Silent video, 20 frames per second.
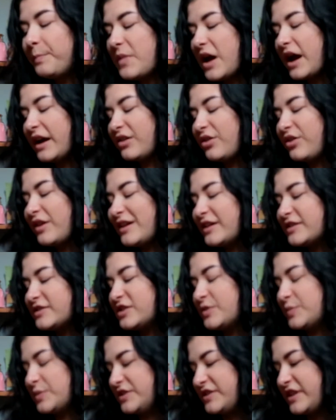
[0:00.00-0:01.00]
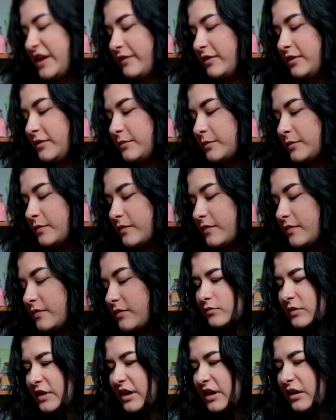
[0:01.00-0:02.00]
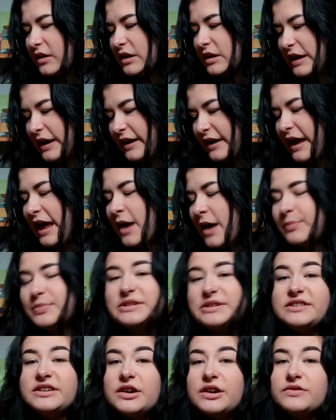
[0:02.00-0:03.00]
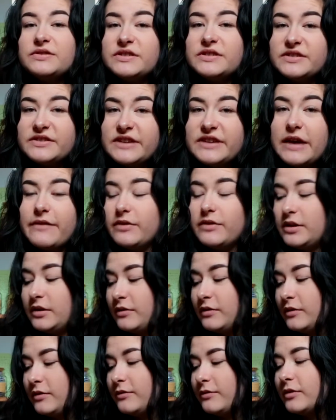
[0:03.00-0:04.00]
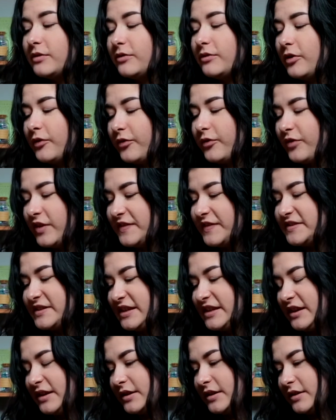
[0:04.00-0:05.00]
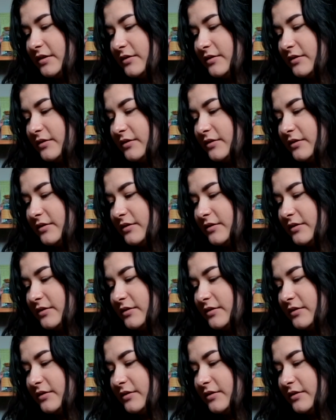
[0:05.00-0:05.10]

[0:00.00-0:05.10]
I think it's number 7. Yeah, episode 7 of 15,